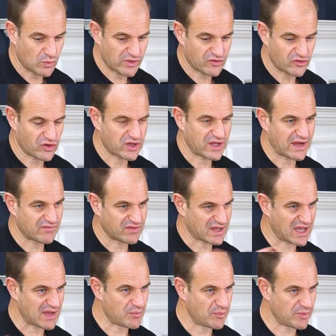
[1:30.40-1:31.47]
Whether or not you have the
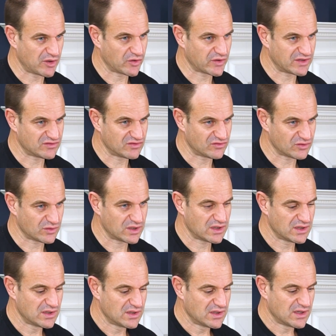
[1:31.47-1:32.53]
capability to do it,
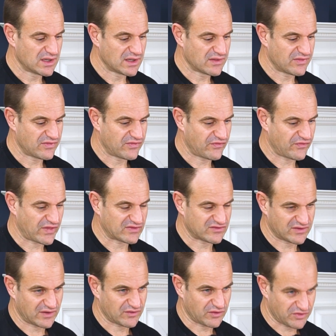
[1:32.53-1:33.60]
that's
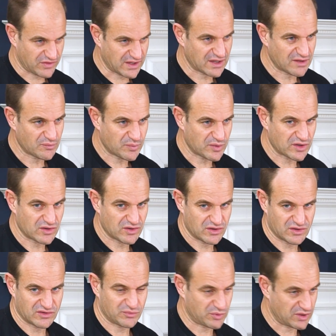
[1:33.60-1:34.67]
another thing, but
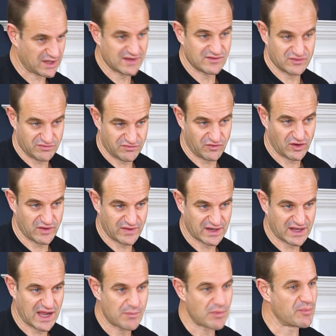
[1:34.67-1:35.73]
it's pretty easy to find that
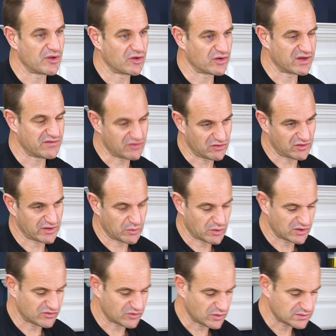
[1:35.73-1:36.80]
capability if you really
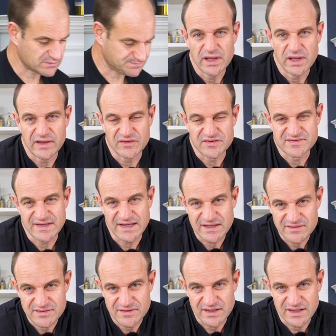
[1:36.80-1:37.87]
want to do it. And the
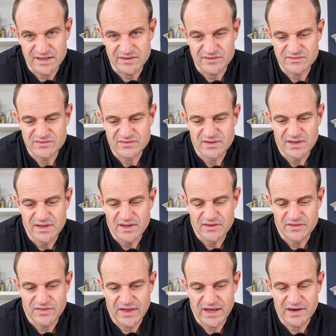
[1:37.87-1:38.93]
second thing is
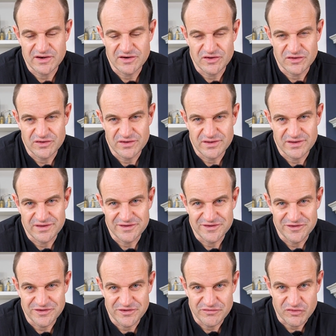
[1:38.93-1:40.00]
that
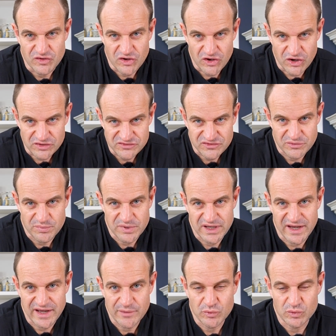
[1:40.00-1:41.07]
you've got to
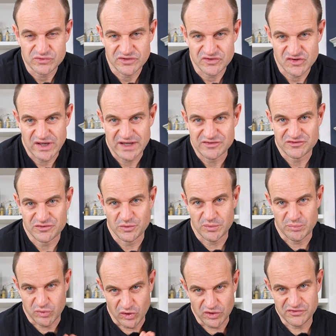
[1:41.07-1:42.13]
be able to chat to
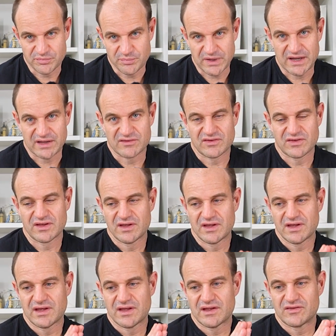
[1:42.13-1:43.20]
a prospect
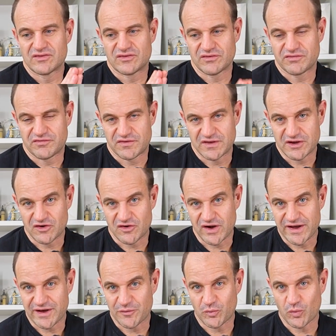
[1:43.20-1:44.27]
to figure
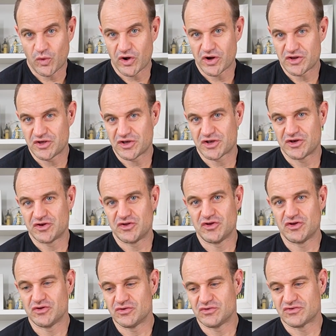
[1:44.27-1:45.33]
out what you can
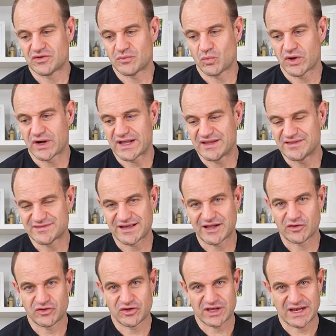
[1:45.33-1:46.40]
use and what
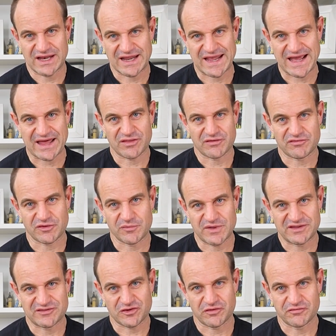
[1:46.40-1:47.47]
intel you can gather from
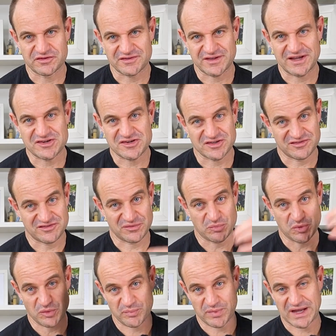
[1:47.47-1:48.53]
these conversations to
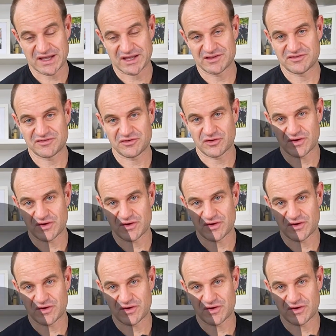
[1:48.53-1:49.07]
put back into